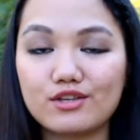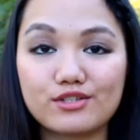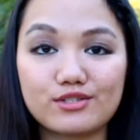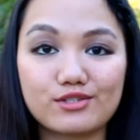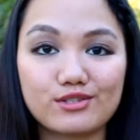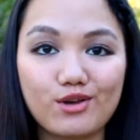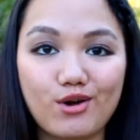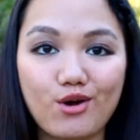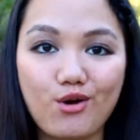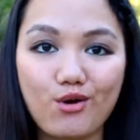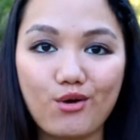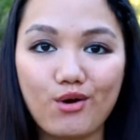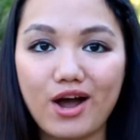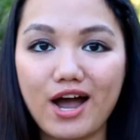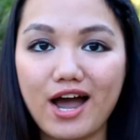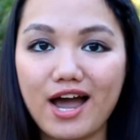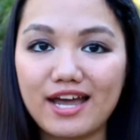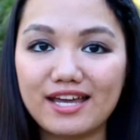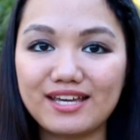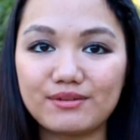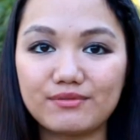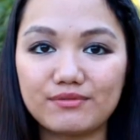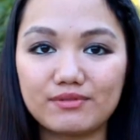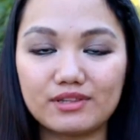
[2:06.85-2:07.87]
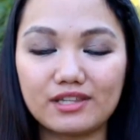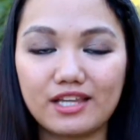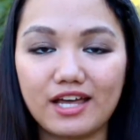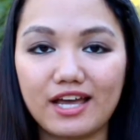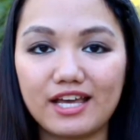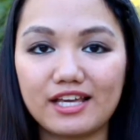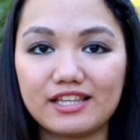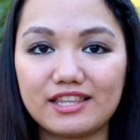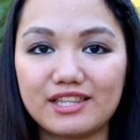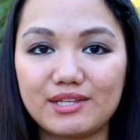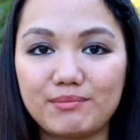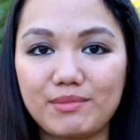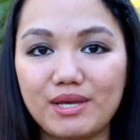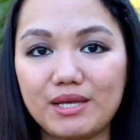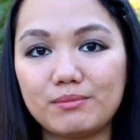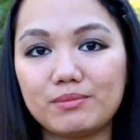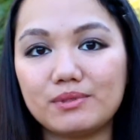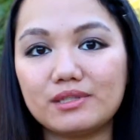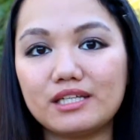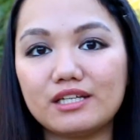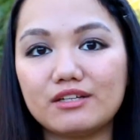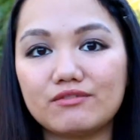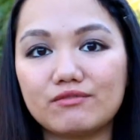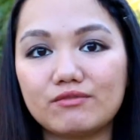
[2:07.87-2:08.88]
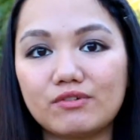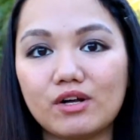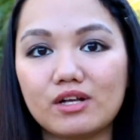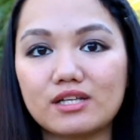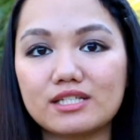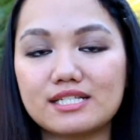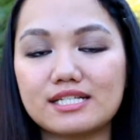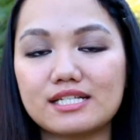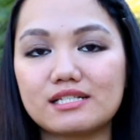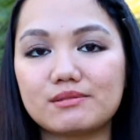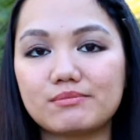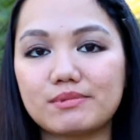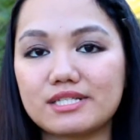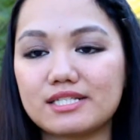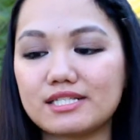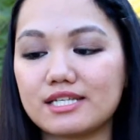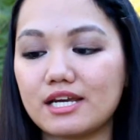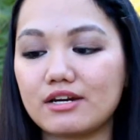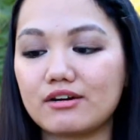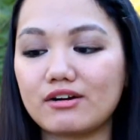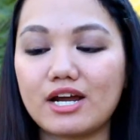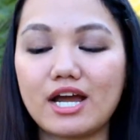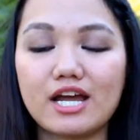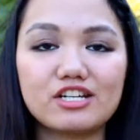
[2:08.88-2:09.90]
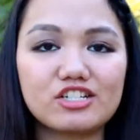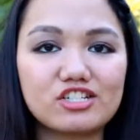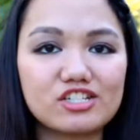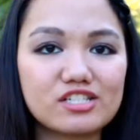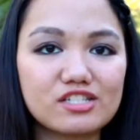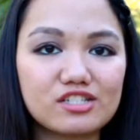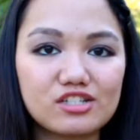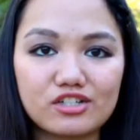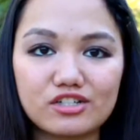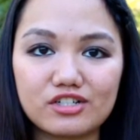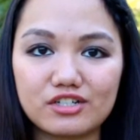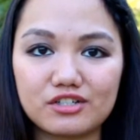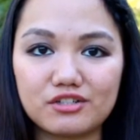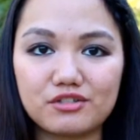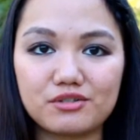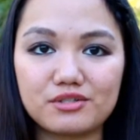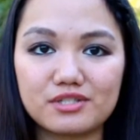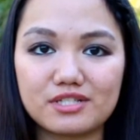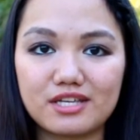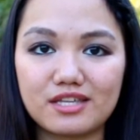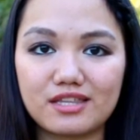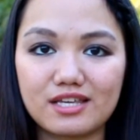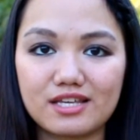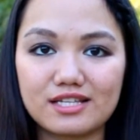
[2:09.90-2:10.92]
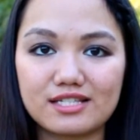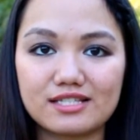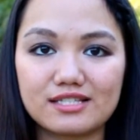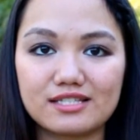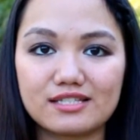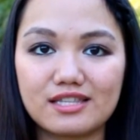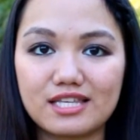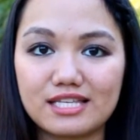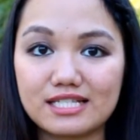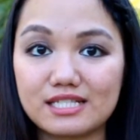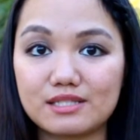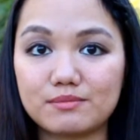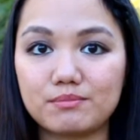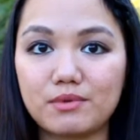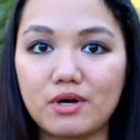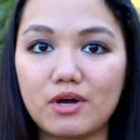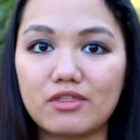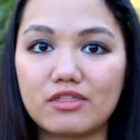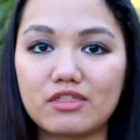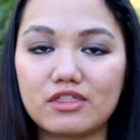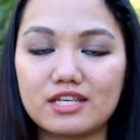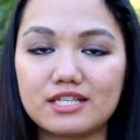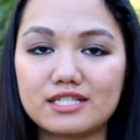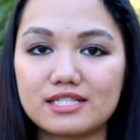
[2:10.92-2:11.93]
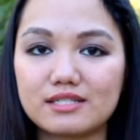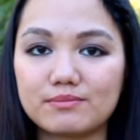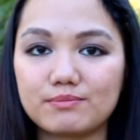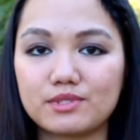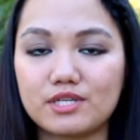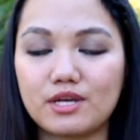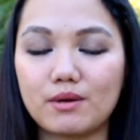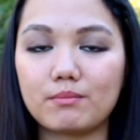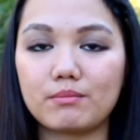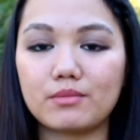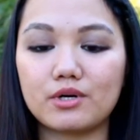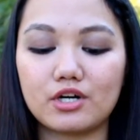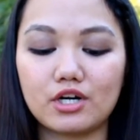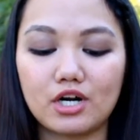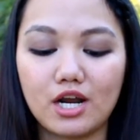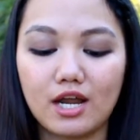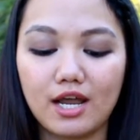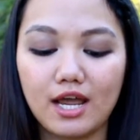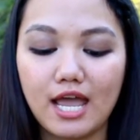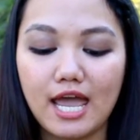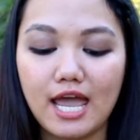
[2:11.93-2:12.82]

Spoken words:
So I like the Maybelline Falsies mascara. I just started using this month in September,